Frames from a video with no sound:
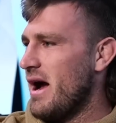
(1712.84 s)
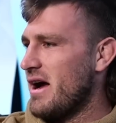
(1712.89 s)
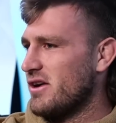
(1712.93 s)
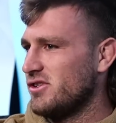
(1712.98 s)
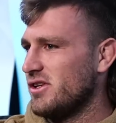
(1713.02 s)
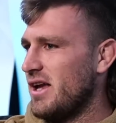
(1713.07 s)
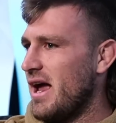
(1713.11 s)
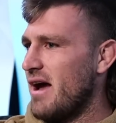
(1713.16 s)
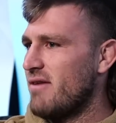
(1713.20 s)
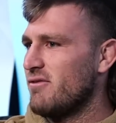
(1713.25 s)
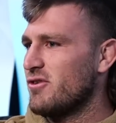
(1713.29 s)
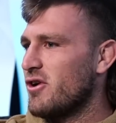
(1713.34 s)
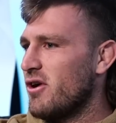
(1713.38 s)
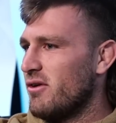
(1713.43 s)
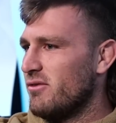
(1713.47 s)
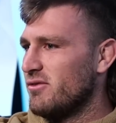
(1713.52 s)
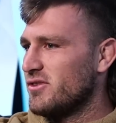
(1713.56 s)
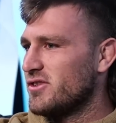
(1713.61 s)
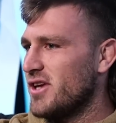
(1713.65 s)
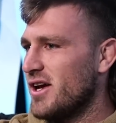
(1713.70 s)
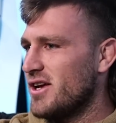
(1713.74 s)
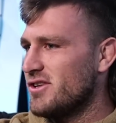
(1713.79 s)
actually having
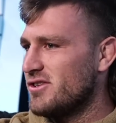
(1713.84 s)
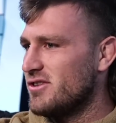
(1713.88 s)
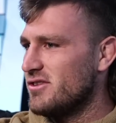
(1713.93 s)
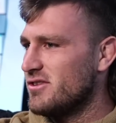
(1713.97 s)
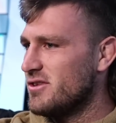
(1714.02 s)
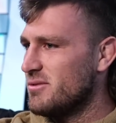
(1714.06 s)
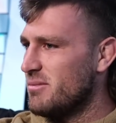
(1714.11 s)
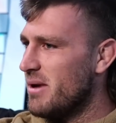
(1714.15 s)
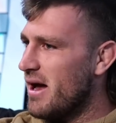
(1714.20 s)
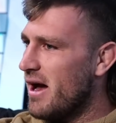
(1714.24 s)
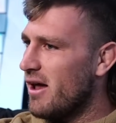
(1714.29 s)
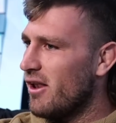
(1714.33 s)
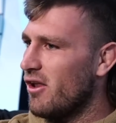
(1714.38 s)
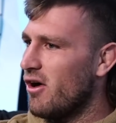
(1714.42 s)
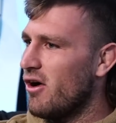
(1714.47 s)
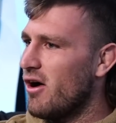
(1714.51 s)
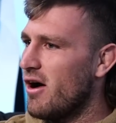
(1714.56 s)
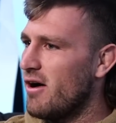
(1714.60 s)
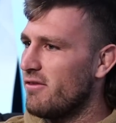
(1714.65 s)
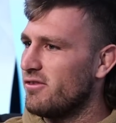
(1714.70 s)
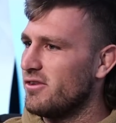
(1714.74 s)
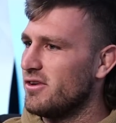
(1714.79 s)
conversations about
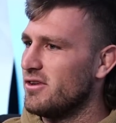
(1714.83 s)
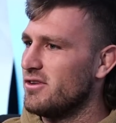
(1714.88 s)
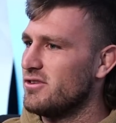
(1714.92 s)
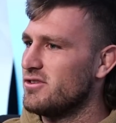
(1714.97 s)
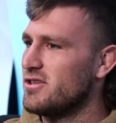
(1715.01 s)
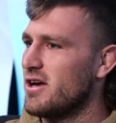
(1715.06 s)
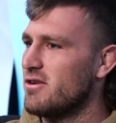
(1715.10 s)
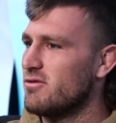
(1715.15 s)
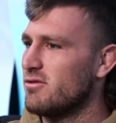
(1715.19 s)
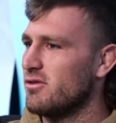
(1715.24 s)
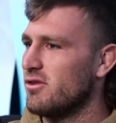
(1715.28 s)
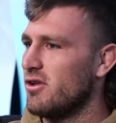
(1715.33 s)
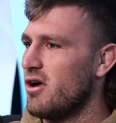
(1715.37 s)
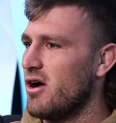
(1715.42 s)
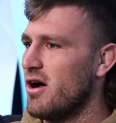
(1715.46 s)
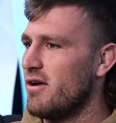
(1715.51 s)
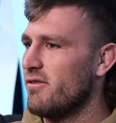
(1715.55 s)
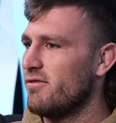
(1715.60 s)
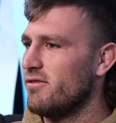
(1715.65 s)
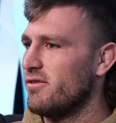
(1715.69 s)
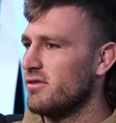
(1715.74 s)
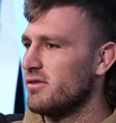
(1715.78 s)
life and in general
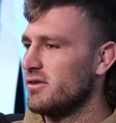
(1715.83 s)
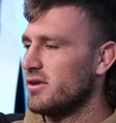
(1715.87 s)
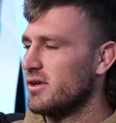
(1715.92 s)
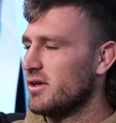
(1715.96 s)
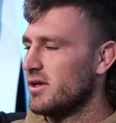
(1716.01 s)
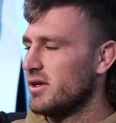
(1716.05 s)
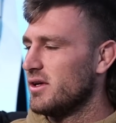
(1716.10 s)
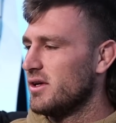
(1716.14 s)
life, and